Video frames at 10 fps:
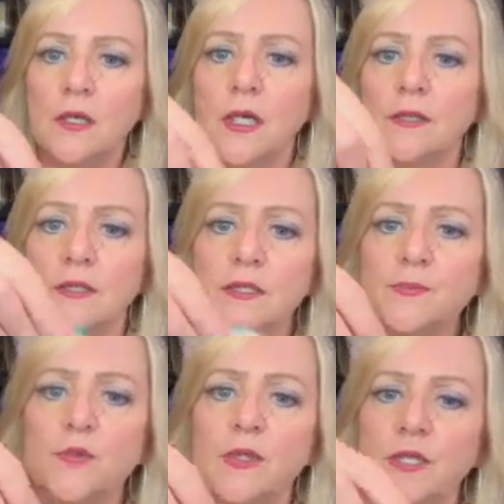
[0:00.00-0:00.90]
At this
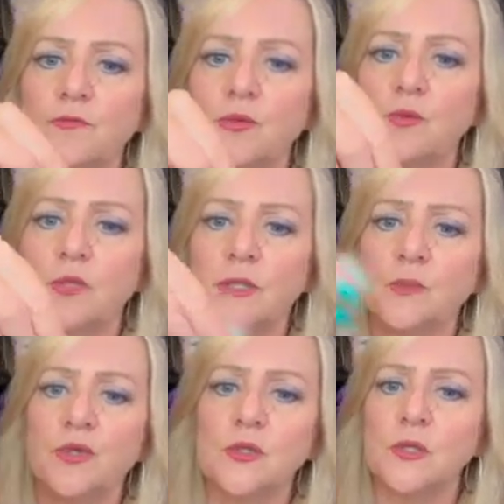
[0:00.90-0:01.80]
point, if we wanted
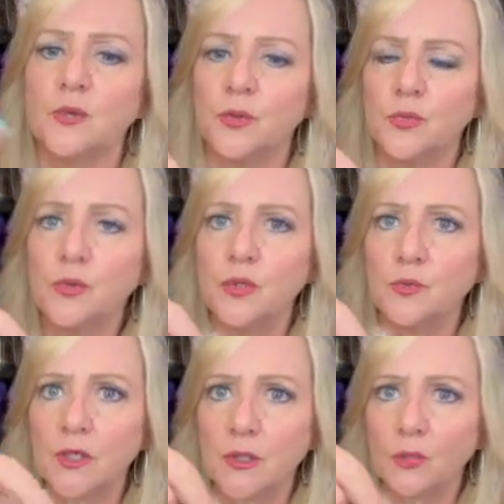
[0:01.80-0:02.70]
to build up her booty,
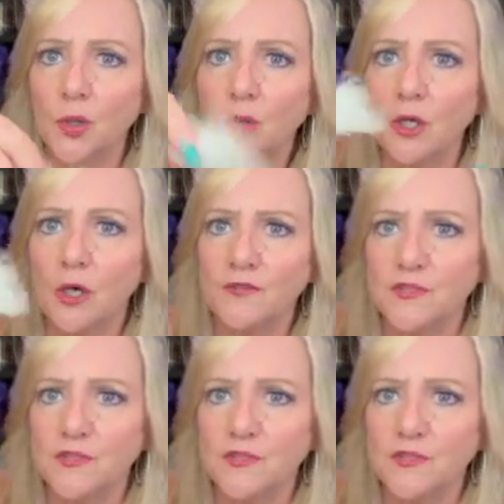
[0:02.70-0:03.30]
we're going to pull off